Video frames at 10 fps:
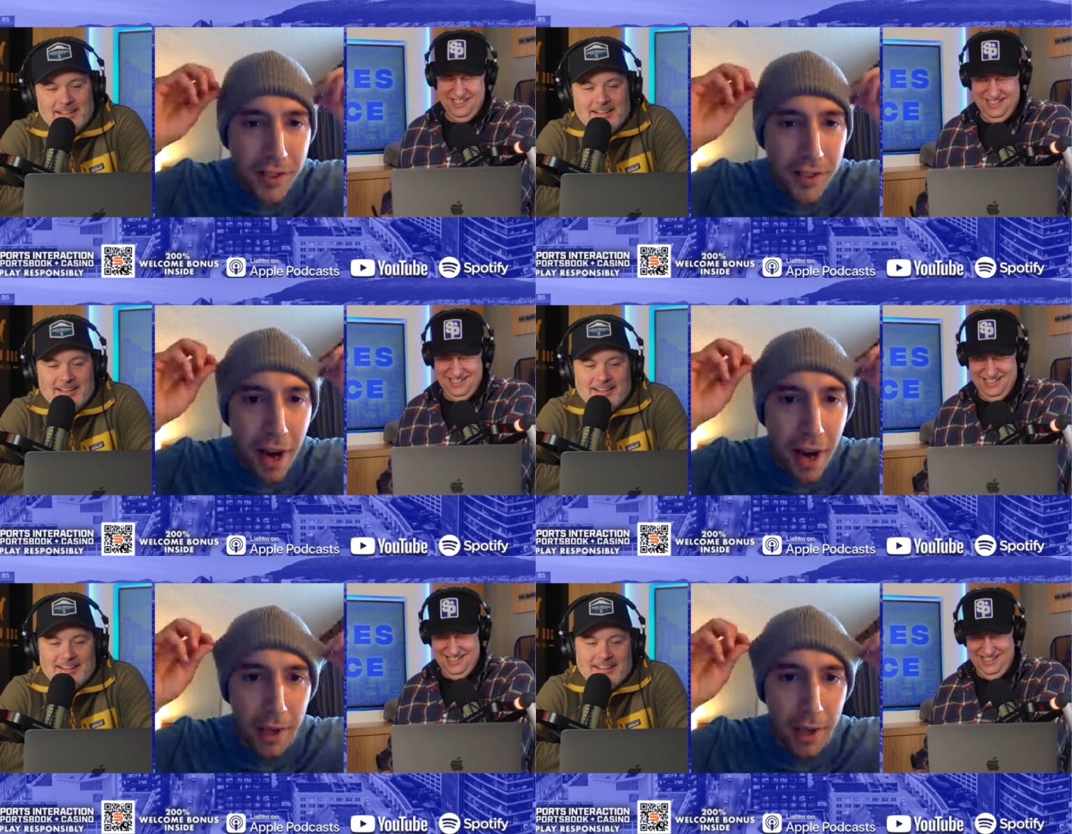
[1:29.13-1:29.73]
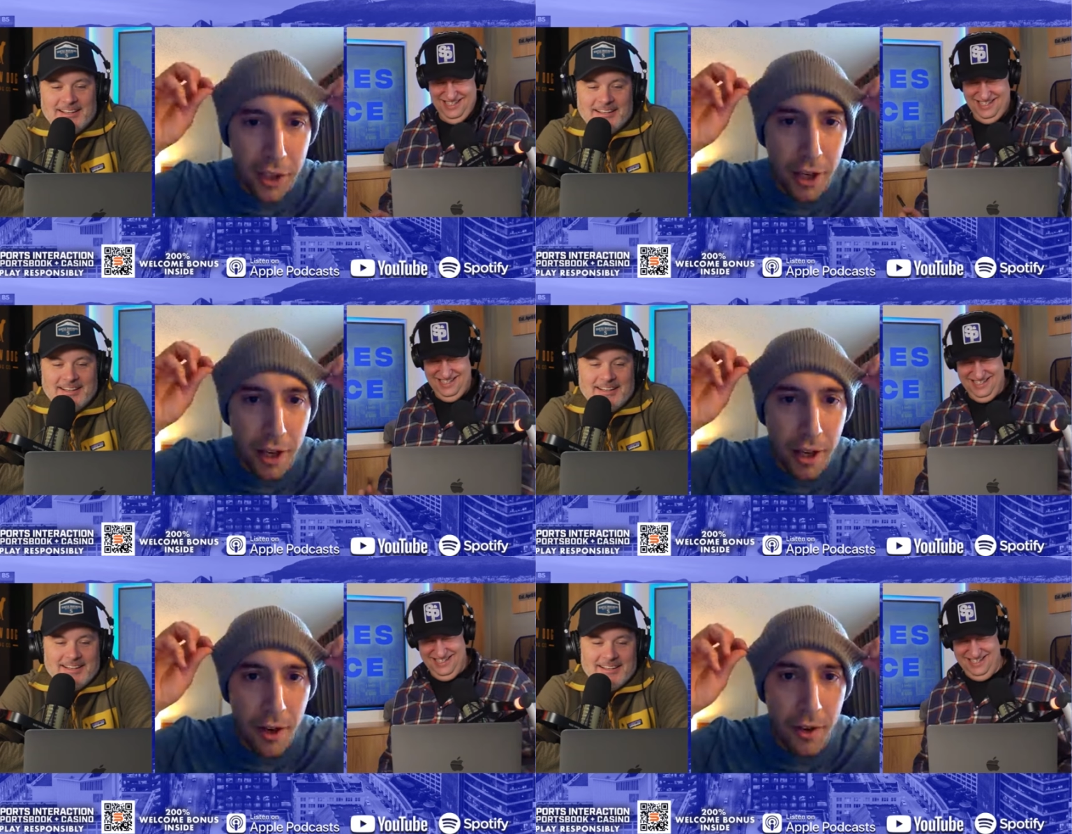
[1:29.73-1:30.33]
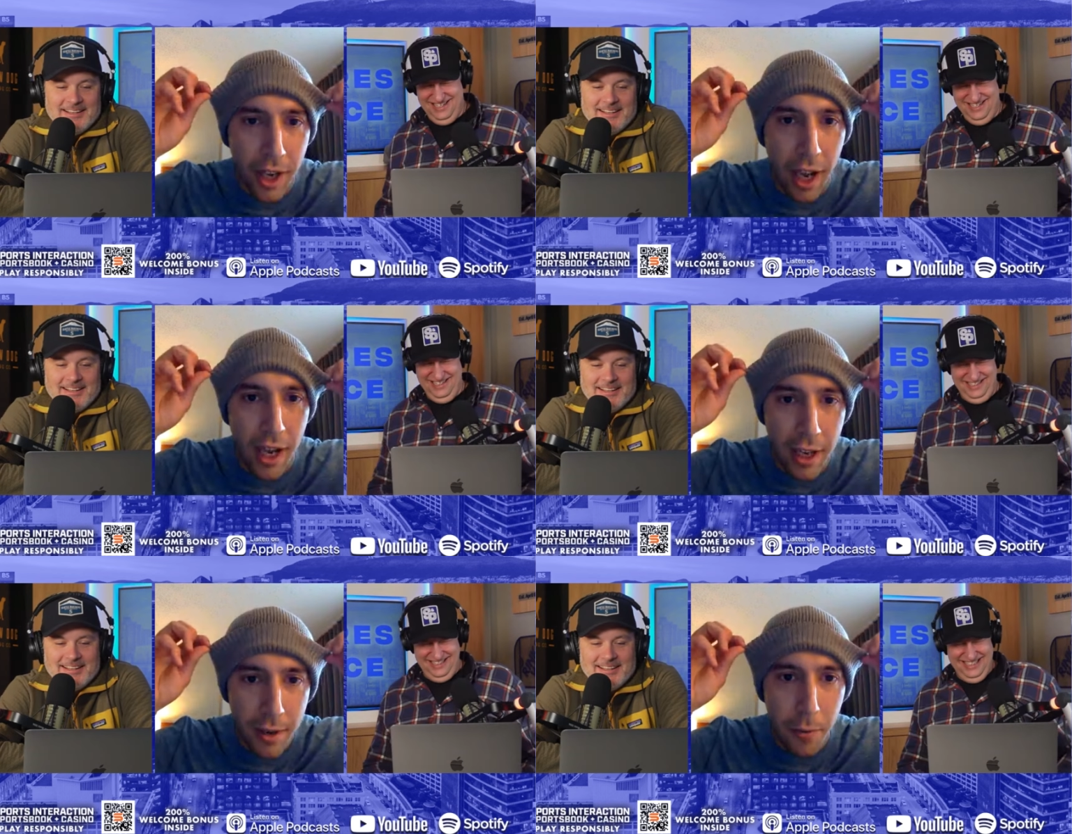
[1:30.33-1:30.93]
Speaker 1: Instagram picture,
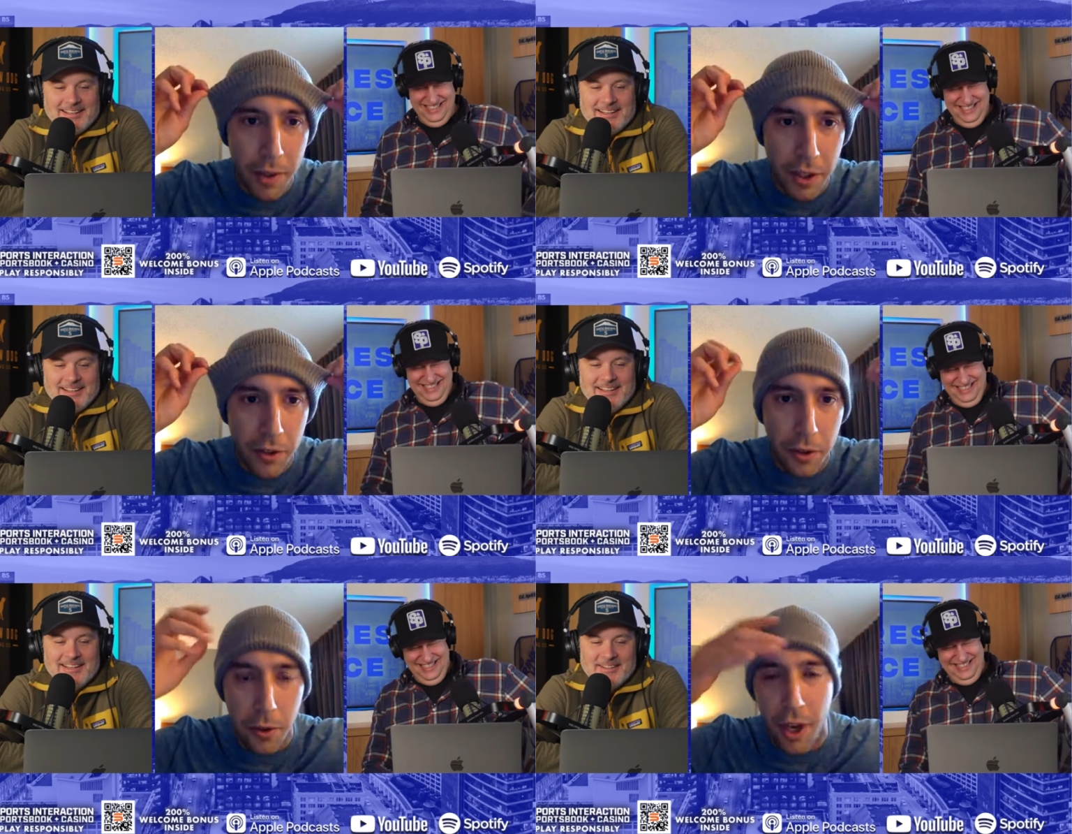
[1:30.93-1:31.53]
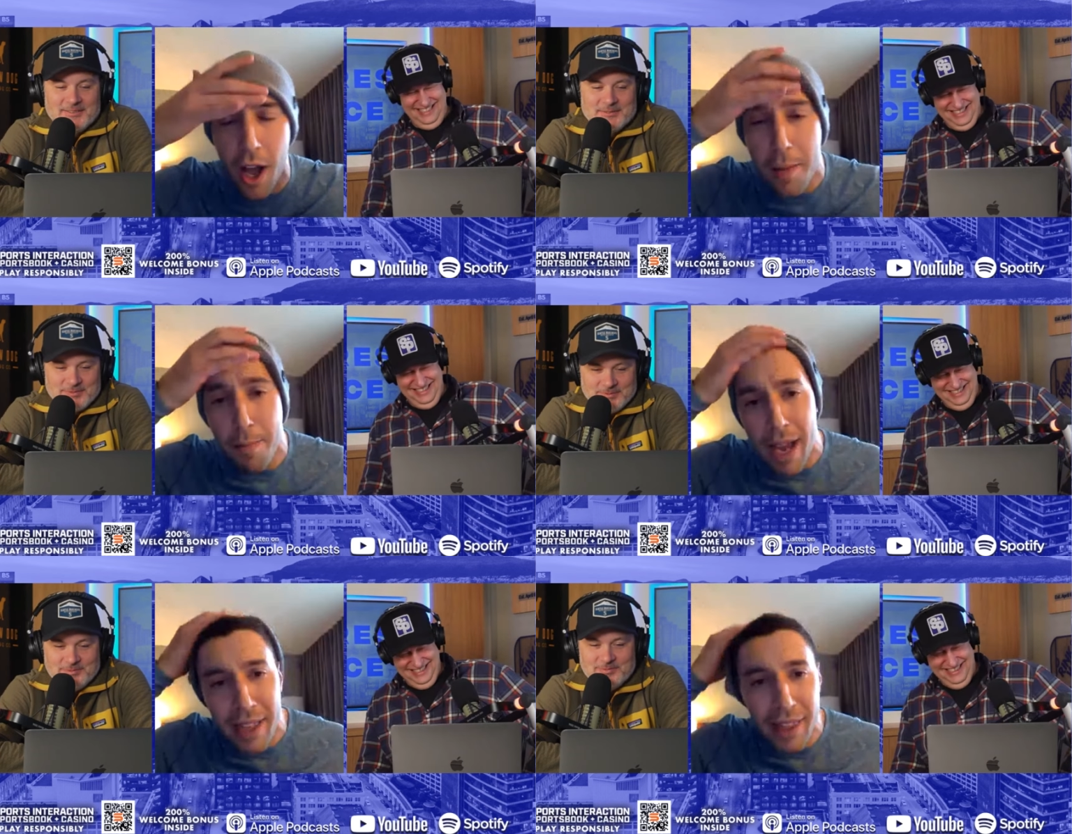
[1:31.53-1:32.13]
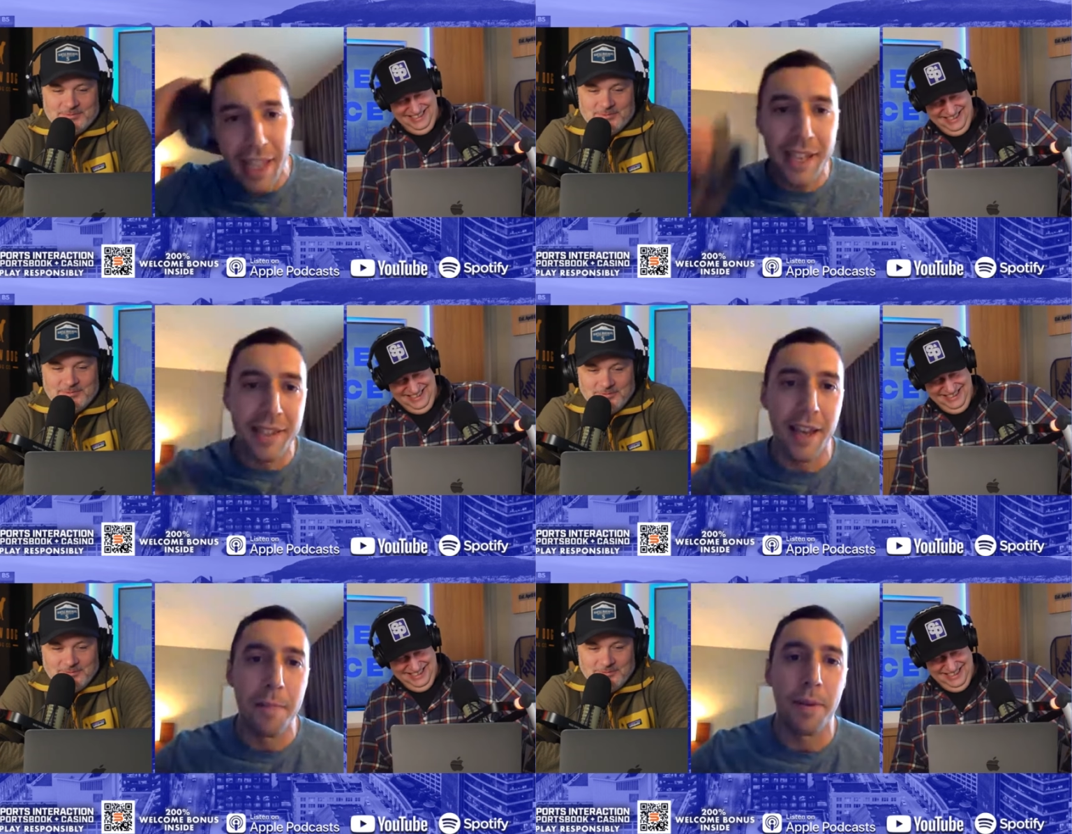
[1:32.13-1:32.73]
okay, with hmm. the toque on, my
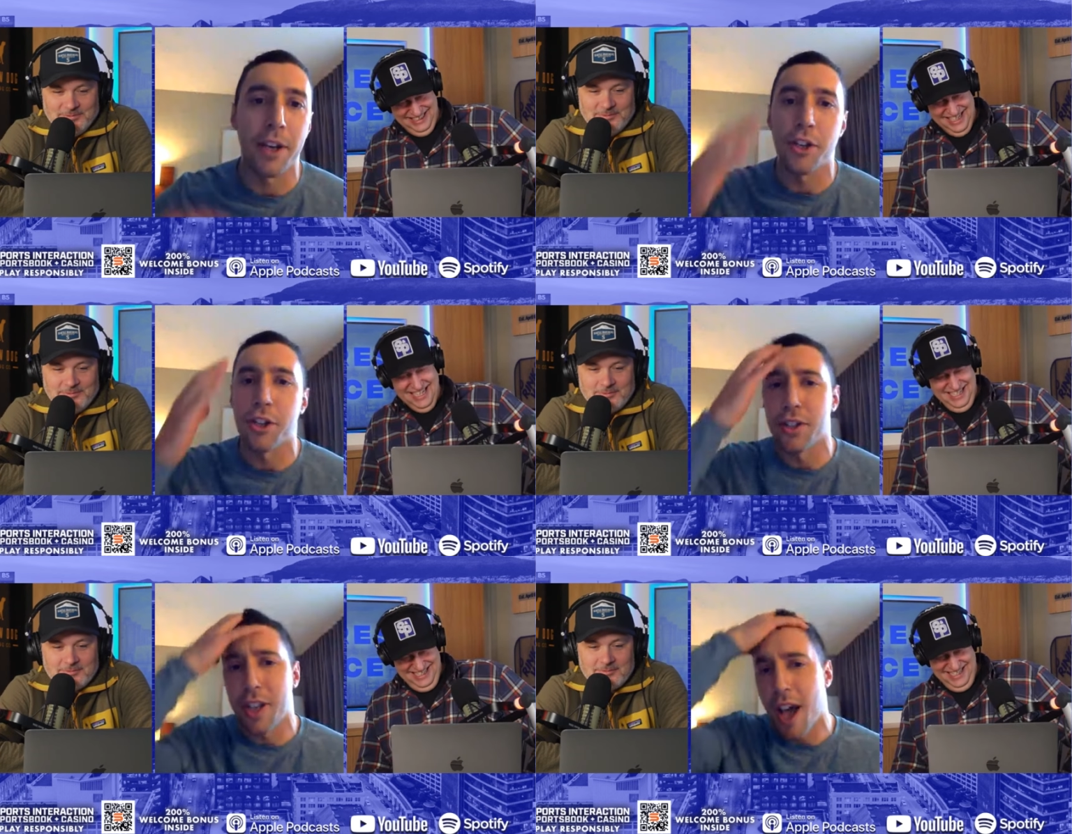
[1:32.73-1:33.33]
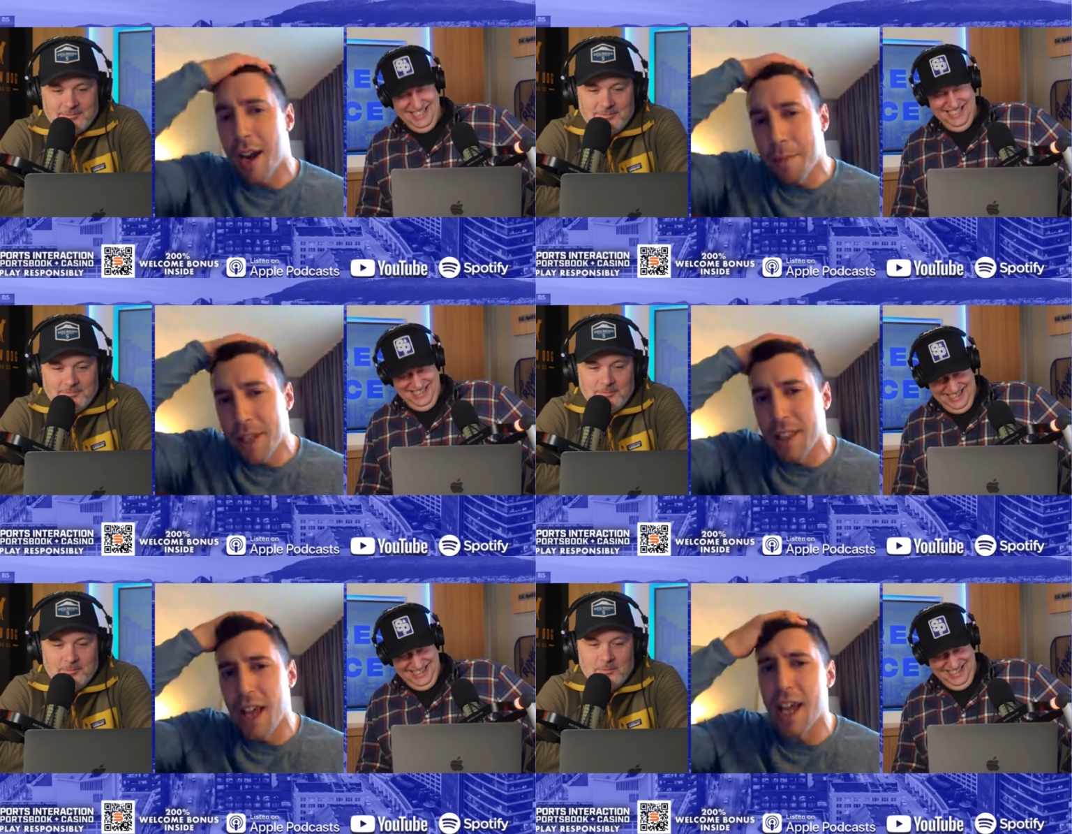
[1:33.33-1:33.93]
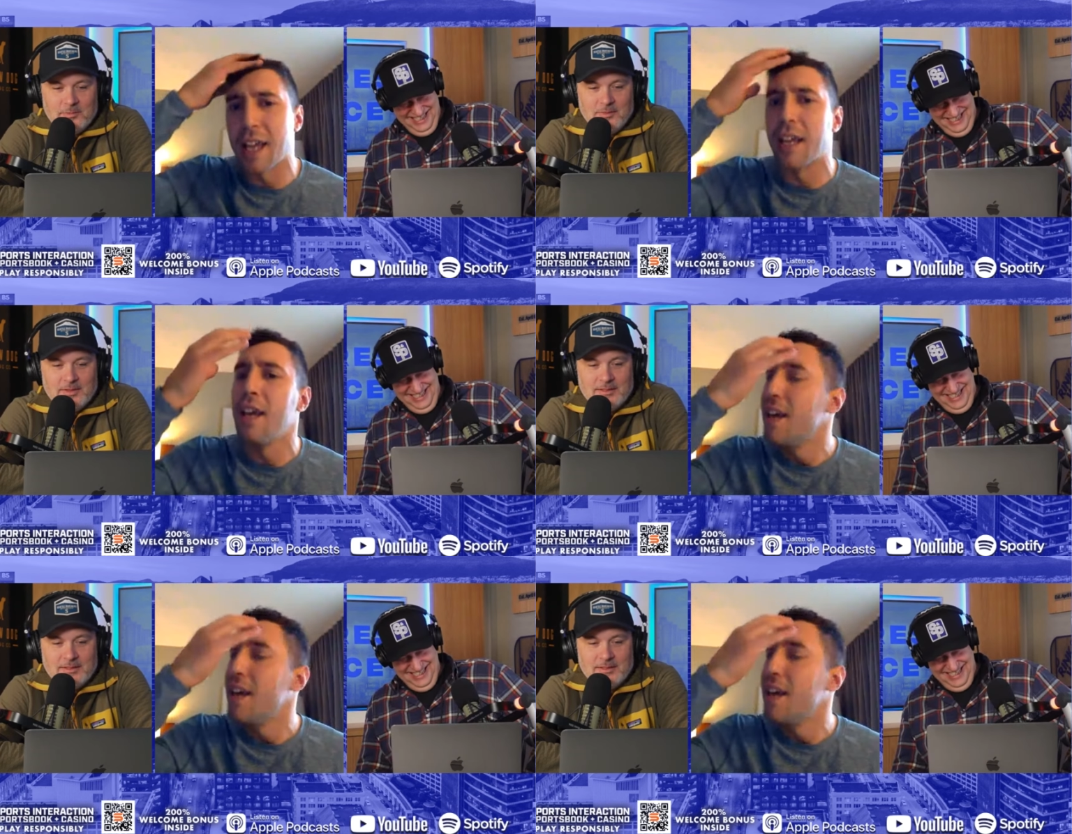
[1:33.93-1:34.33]
LinkedIn picture's got to be like,